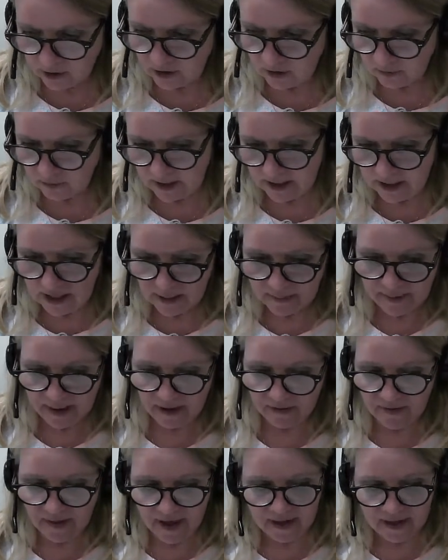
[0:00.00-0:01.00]
You can read
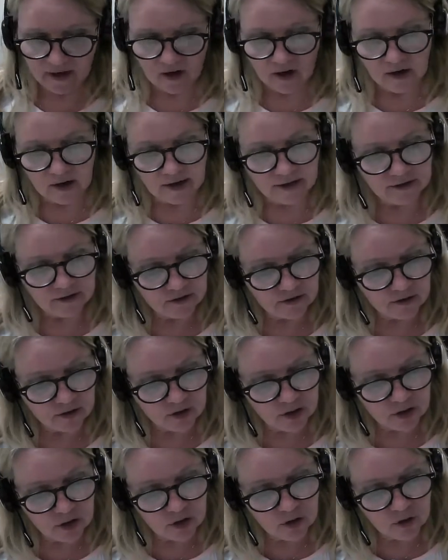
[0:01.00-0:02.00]
about that on
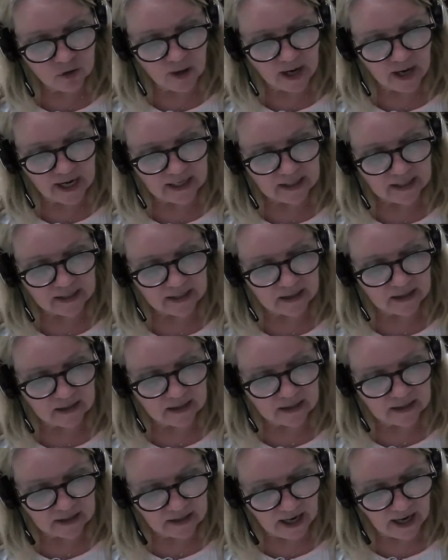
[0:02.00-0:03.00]

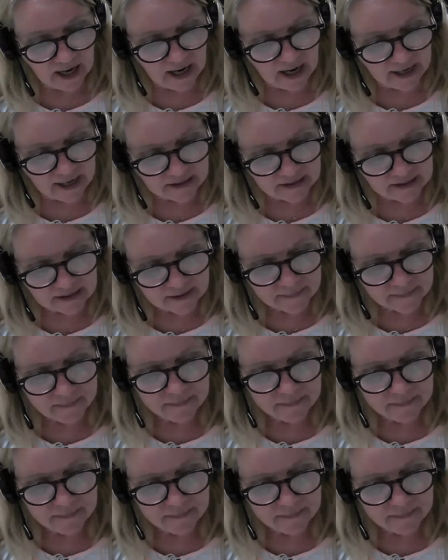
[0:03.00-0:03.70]
289.